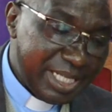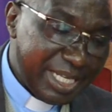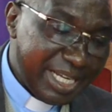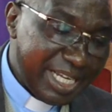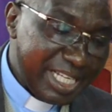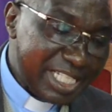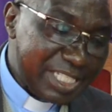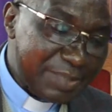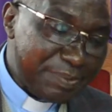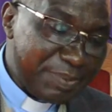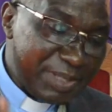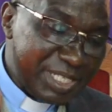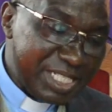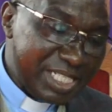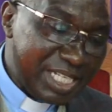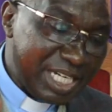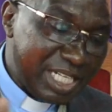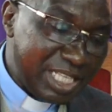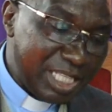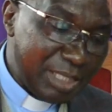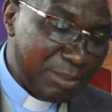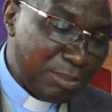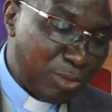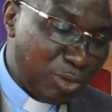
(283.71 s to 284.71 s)

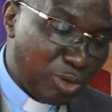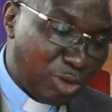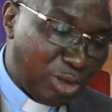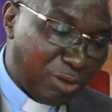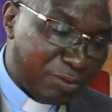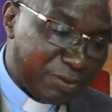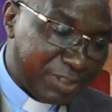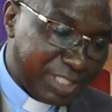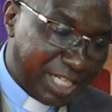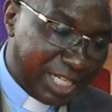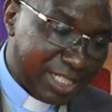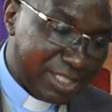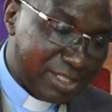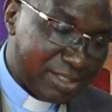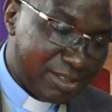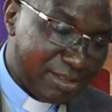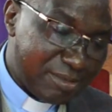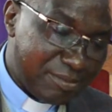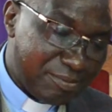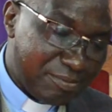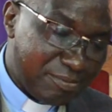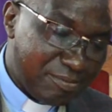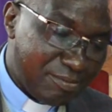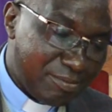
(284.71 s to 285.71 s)
especially the book of tongues,
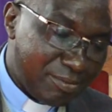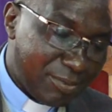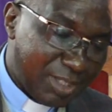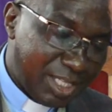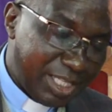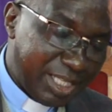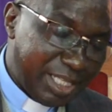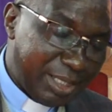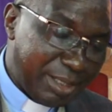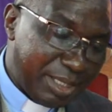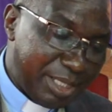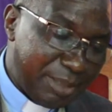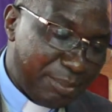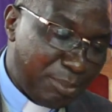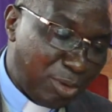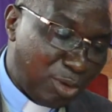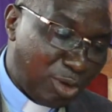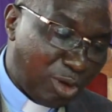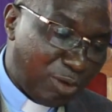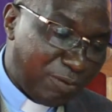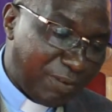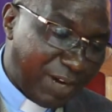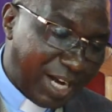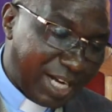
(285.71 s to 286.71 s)
the book
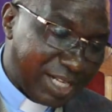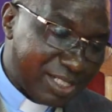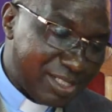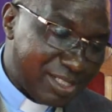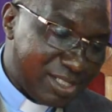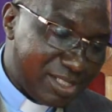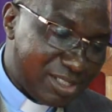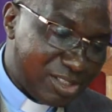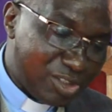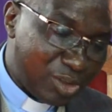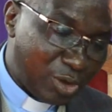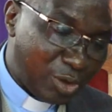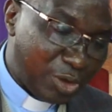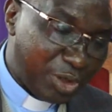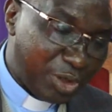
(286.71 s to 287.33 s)
of Acts,